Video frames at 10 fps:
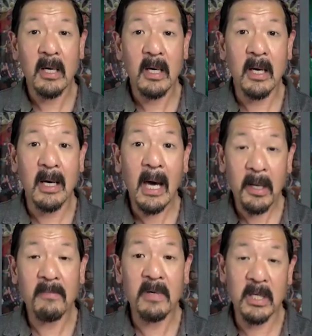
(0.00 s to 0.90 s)
out
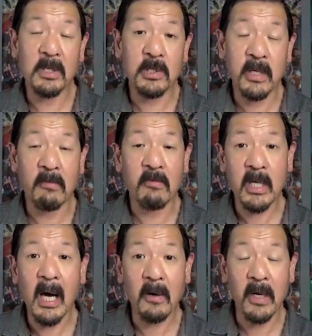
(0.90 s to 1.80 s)
of the industry and
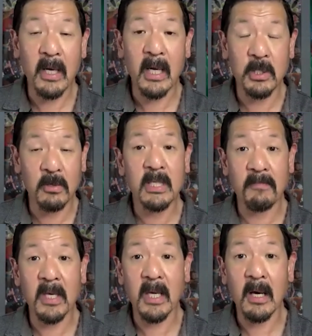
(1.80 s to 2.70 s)
retiring and doing
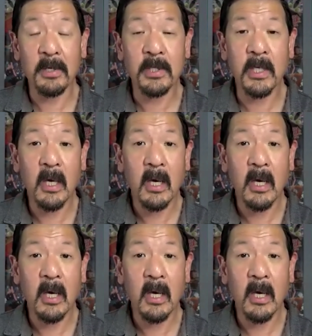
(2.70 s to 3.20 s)
something else,